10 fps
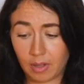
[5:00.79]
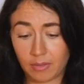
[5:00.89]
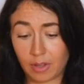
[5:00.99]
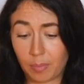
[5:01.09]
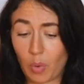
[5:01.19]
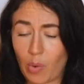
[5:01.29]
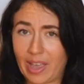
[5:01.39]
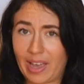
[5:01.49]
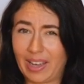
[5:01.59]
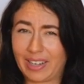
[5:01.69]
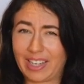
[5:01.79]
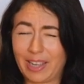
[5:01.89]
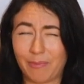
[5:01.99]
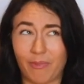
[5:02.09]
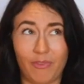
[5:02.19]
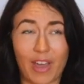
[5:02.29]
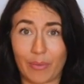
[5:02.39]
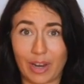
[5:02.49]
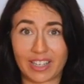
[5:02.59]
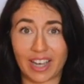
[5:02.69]
for the boy hugged him
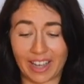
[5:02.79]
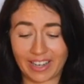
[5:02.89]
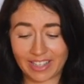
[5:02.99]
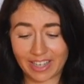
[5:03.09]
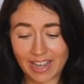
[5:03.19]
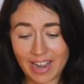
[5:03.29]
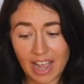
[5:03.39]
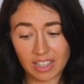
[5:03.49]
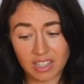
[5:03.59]
very tight, and